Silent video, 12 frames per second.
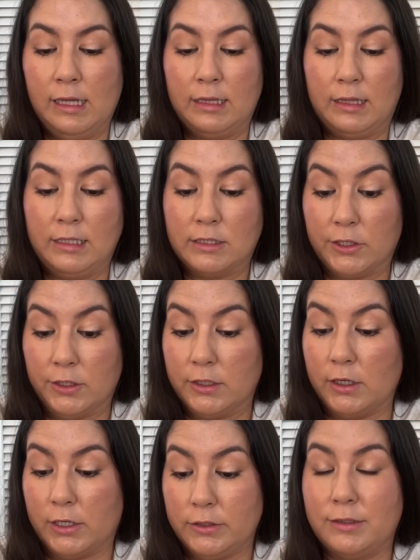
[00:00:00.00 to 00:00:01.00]
These
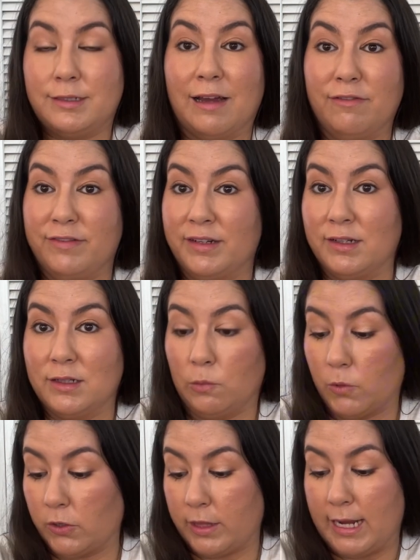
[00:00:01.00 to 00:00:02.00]
are definitely
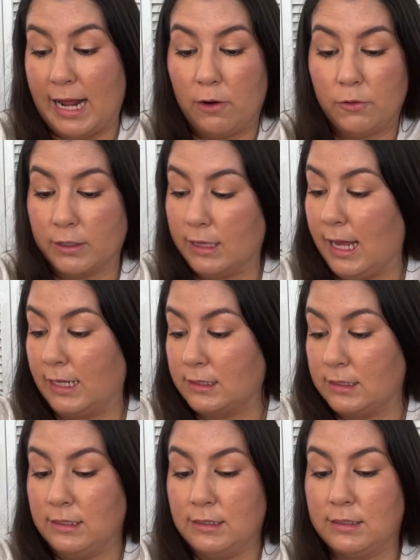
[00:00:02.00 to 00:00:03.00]
worth it. Hourglass
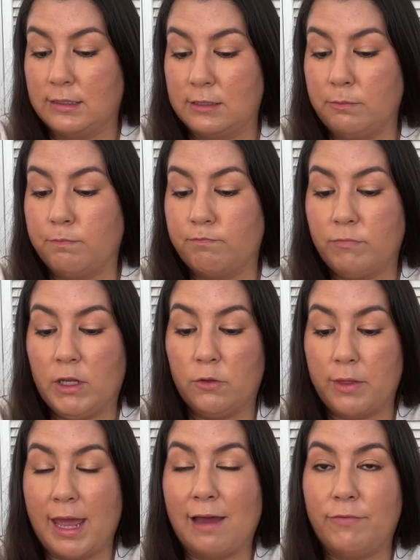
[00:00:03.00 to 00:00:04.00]
is, you know, they
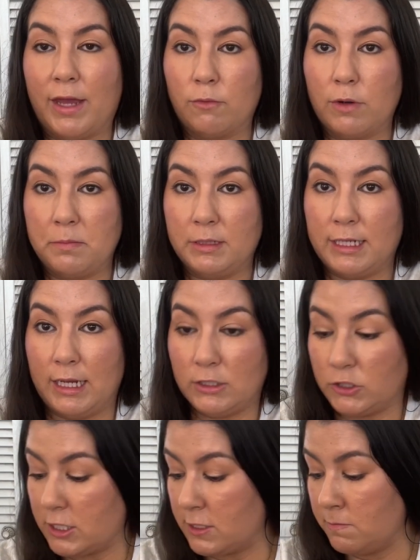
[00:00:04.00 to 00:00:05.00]
have that
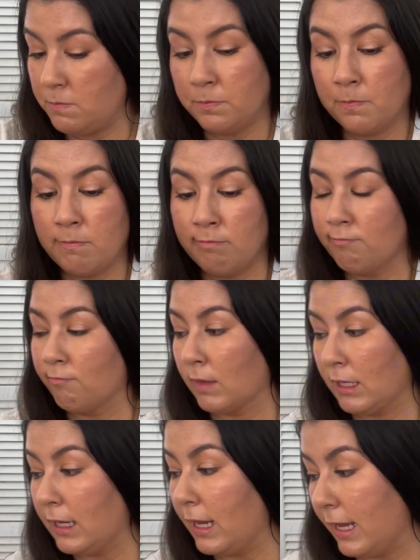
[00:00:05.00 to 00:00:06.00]
reputation,
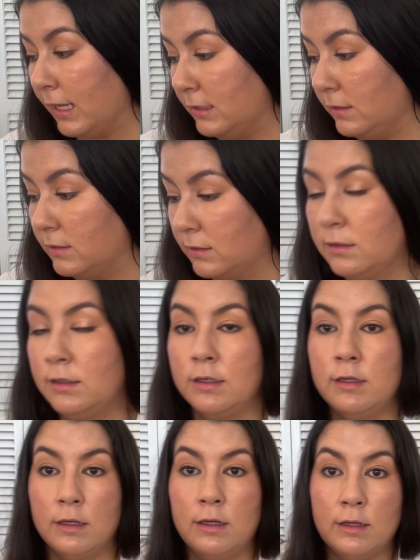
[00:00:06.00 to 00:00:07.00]
and
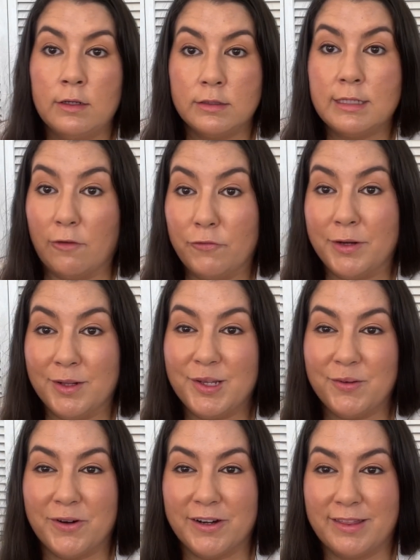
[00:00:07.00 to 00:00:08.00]
definitely
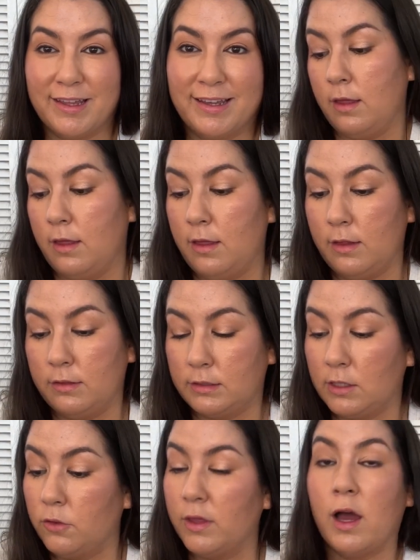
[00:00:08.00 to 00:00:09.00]
worth it.
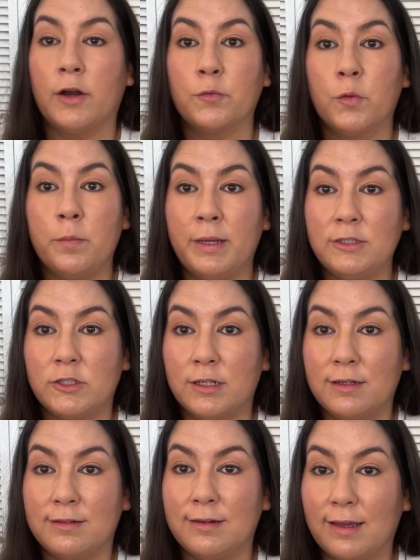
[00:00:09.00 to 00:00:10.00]
So the honorable
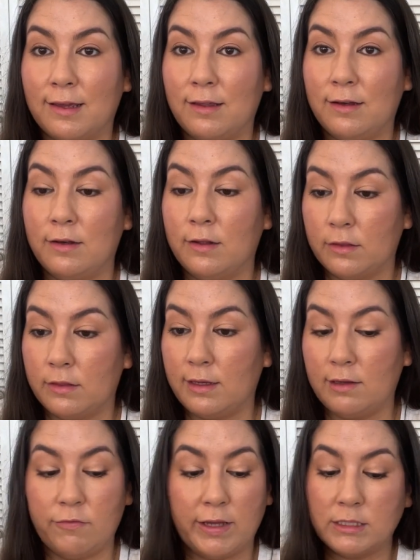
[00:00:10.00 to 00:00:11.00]
mention in the
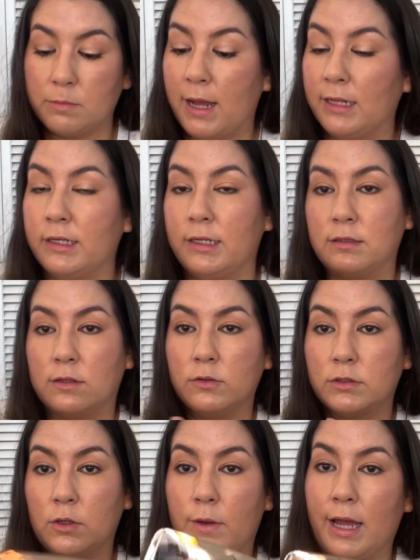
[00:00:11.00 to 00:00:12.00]
face palette is
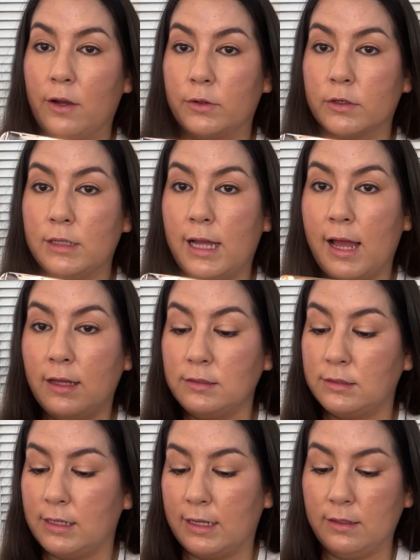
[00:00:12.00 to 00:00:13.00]
also
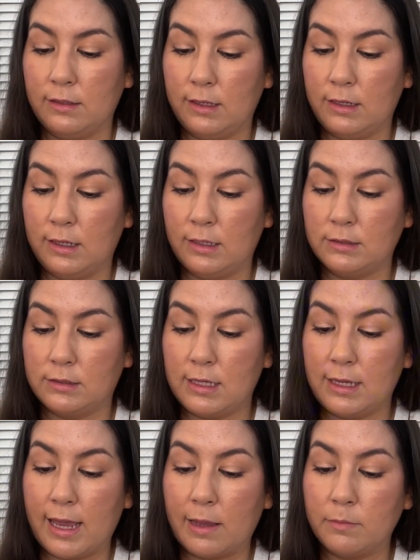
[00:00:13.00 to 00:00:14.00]
Hourglass, and it is the
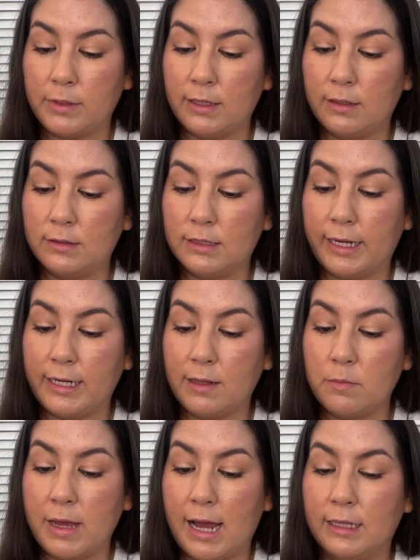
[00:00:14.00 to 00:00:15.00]
Ambient Lighting
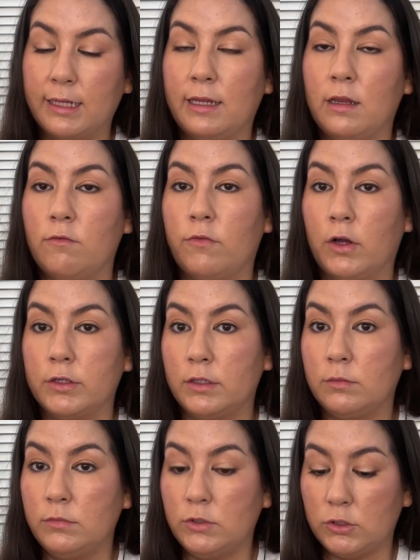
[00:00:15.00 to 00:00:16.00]
Palette
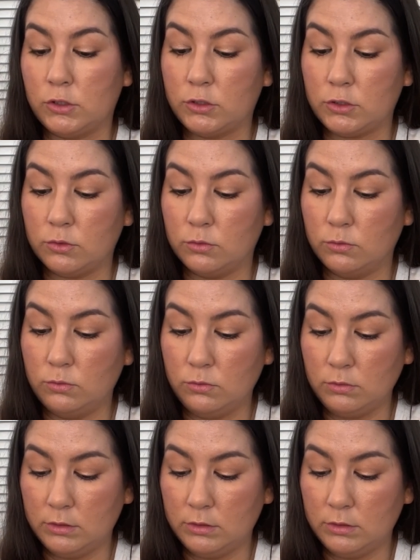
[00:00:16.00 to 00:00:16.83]
Volume 2.